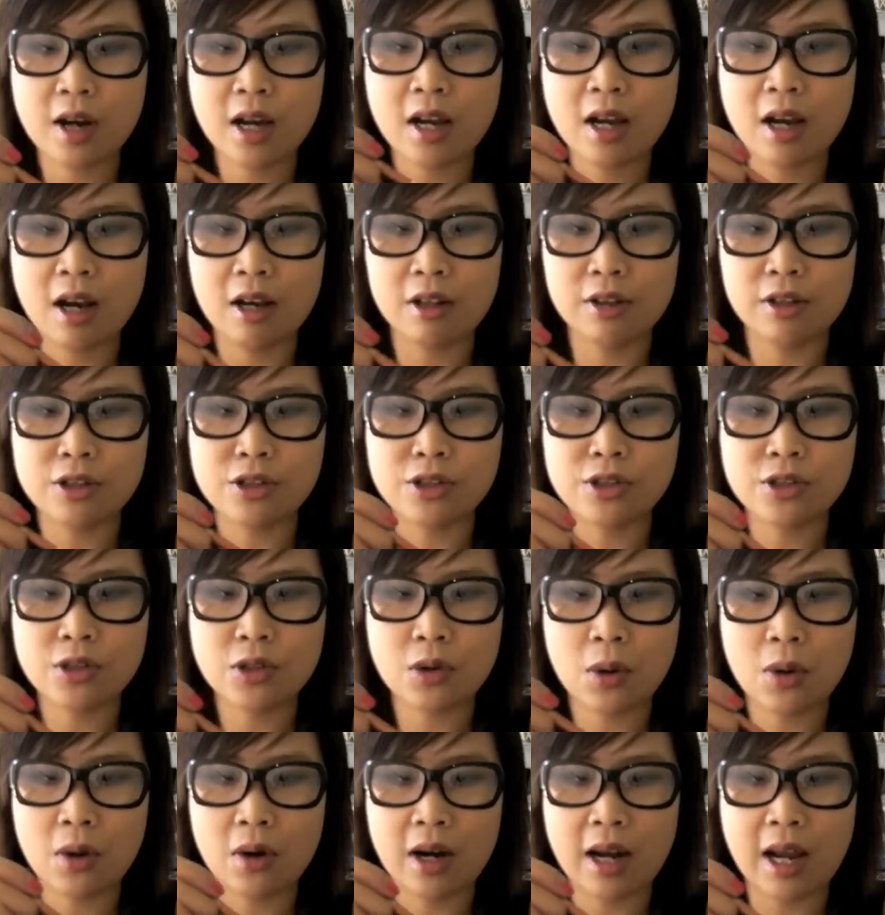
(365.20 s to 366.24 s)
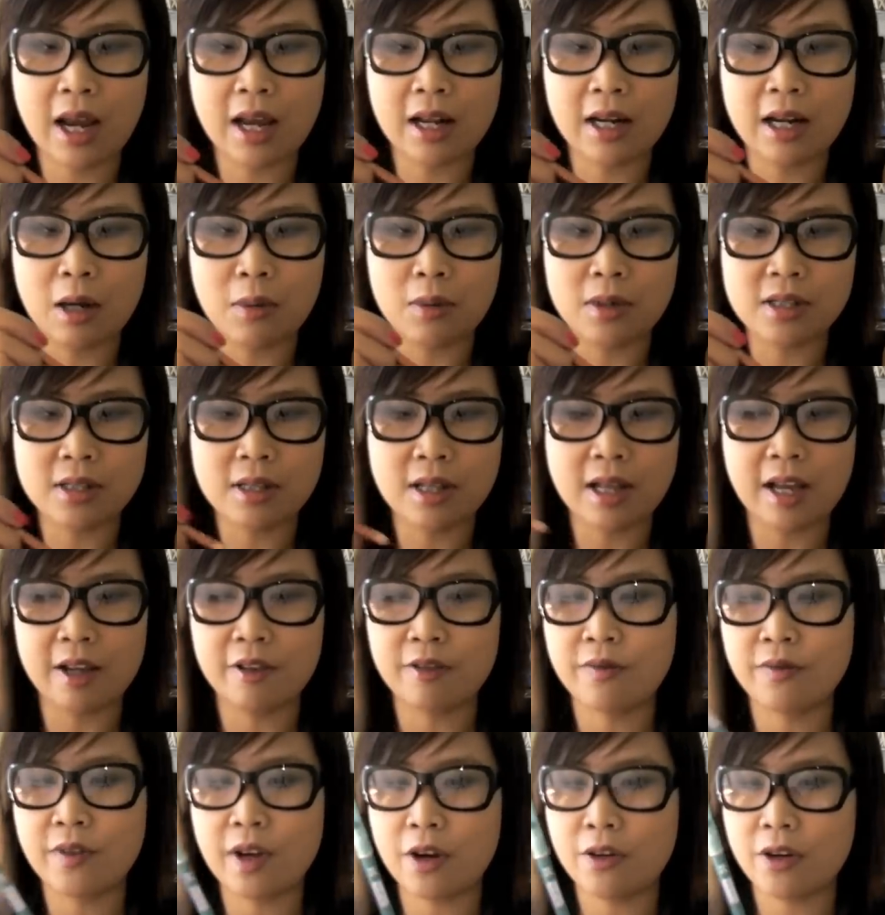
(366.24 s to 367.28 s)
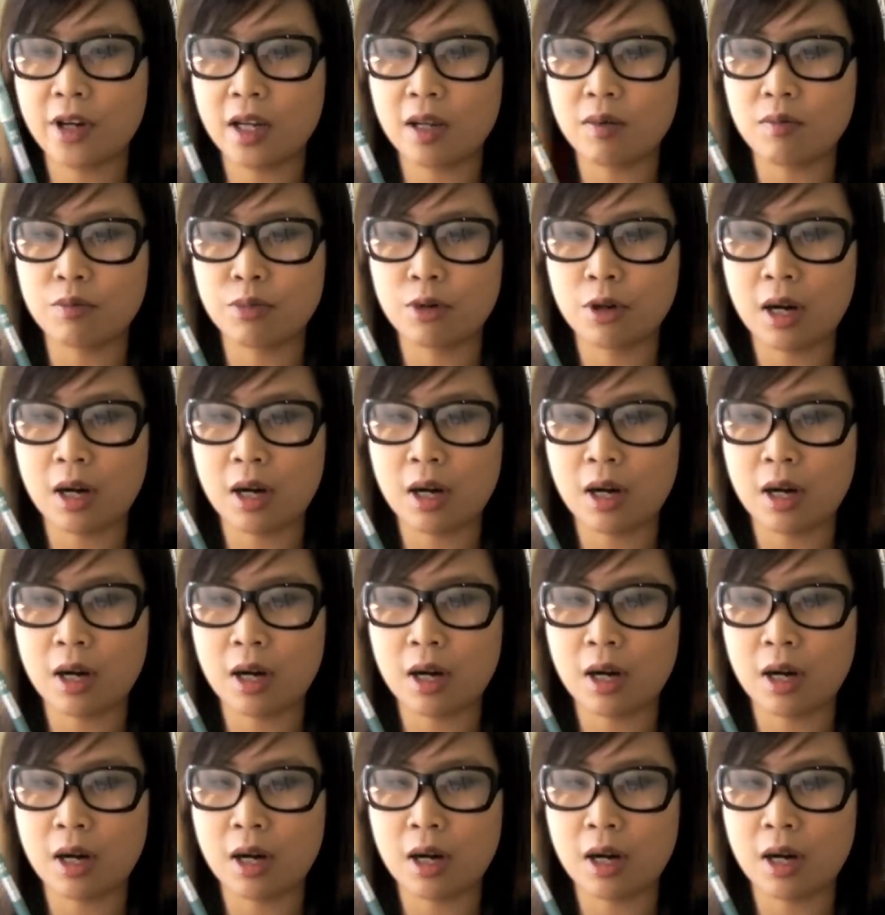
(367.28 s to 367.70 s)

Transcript: tried it on the store and I was like very